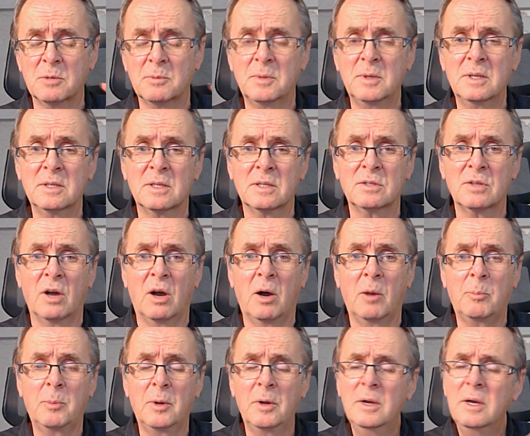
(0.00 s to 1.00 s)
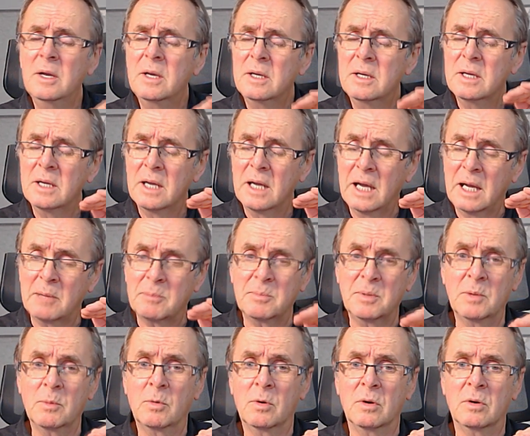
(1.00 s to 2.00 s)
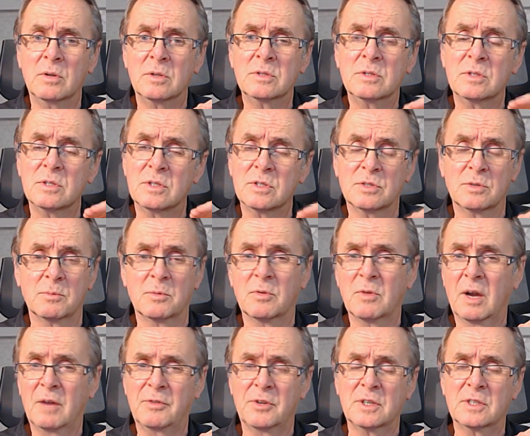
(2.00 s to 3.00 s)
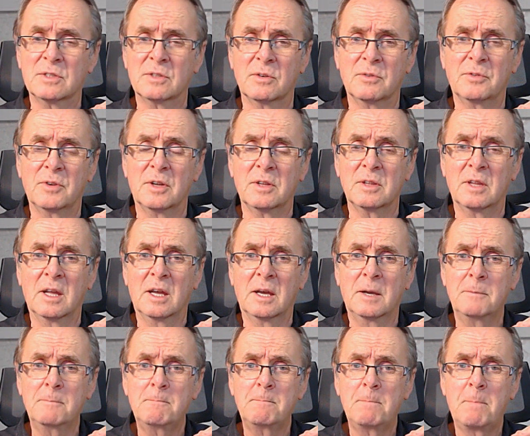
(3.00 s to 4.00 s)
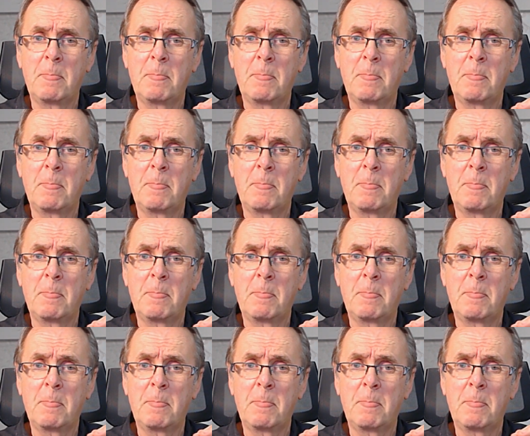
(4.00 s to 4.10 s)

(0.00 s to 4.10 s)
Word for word: It'll be at the top, and be warned, there's some graphic stuff on there.